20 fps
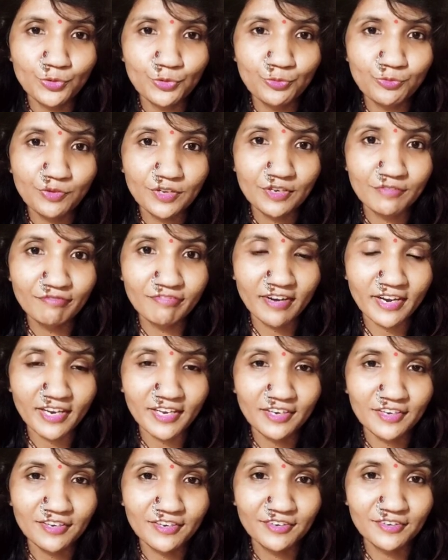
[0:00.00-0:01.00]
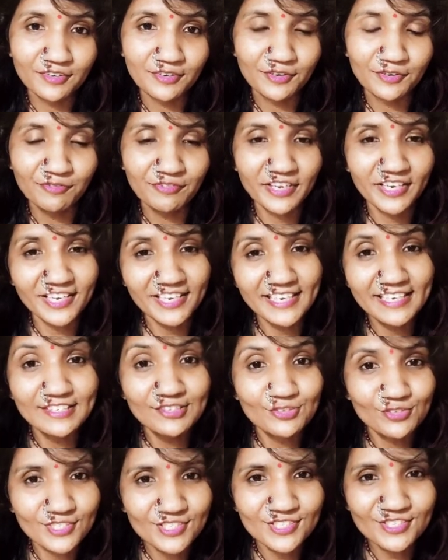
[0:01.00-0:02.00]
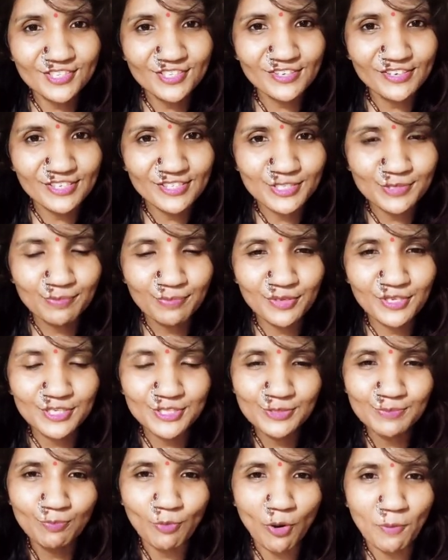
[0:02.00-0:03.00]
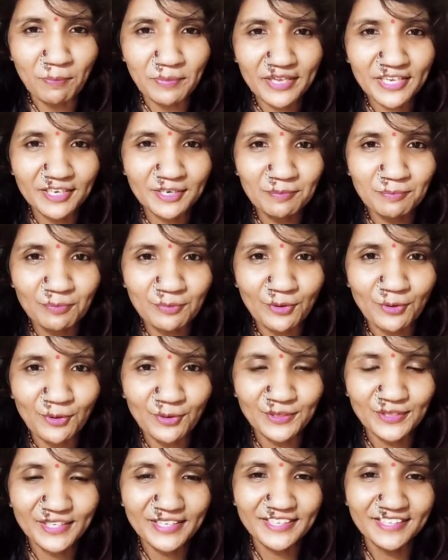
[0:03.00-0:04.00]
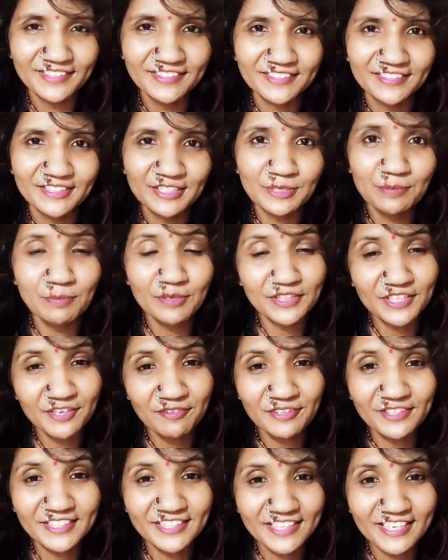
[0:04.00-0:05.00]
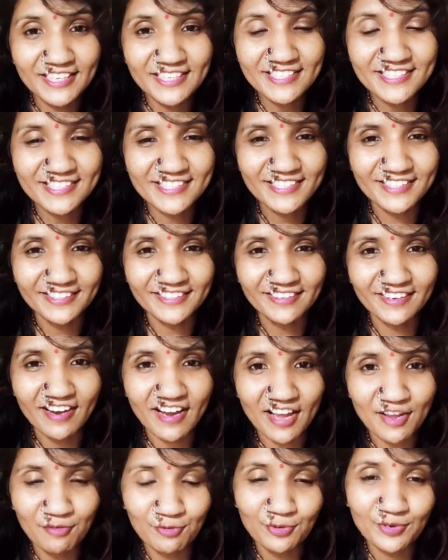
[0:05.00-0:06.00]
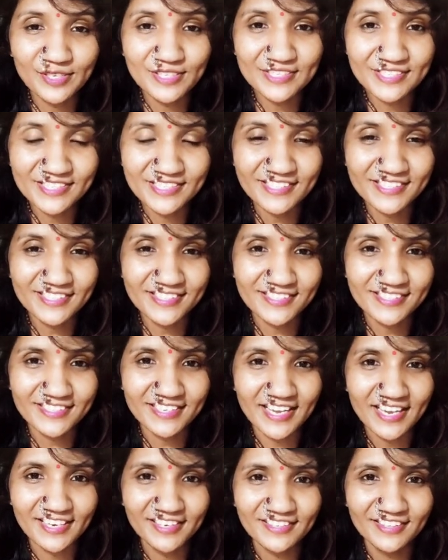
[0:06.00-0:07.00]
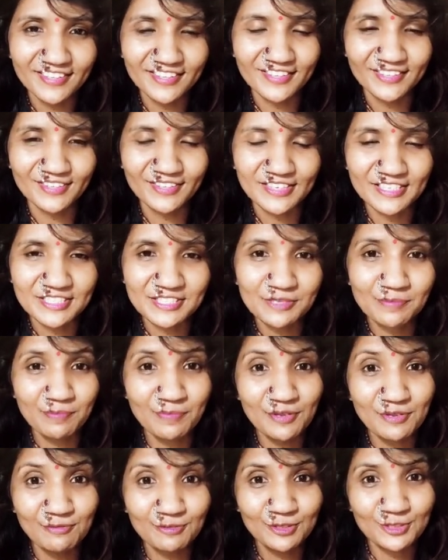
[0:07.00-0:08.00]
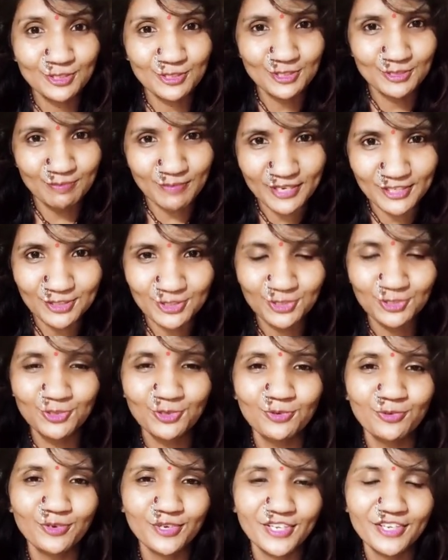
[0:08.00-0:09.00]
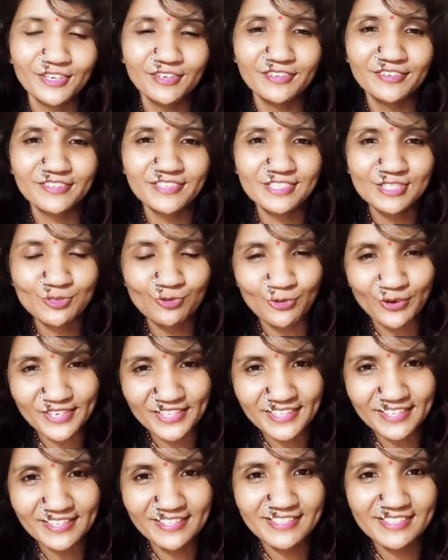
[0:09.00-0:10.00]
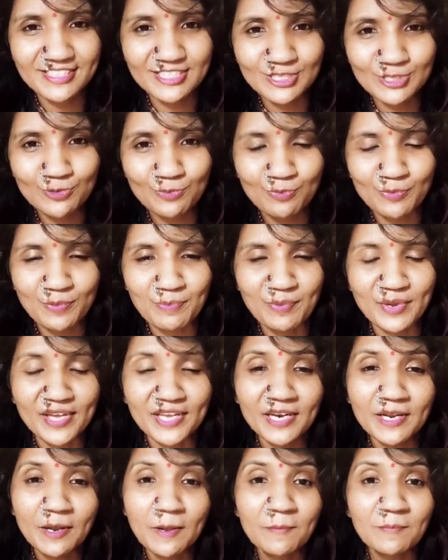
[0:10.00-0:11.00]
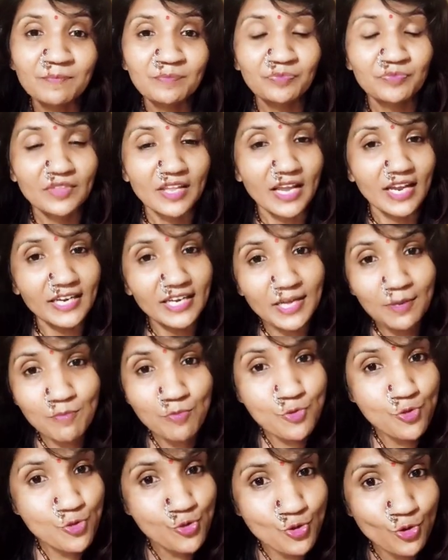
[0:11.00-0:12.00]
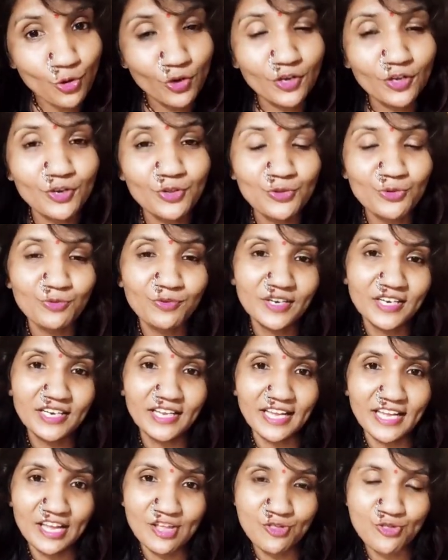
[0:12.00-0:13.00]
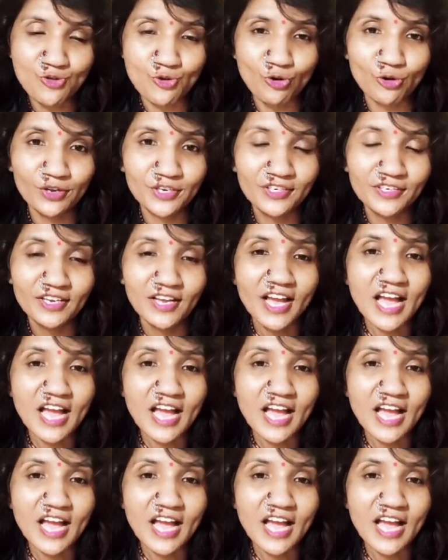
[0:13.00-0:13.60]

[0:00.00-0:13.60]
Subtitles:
you will find very interesting recipes popping up on the internet. But nevertheless, I would insist that the recipe which is mentioned over here is quite easy to prepare, and I'm sure you will enjoy it.